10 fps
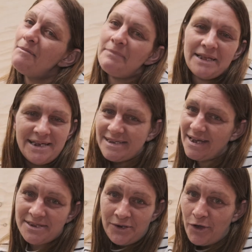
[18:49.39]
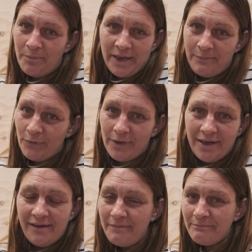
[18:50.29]
Please get to know people,
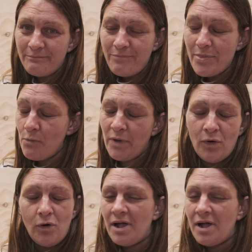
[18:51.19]
yeah. We all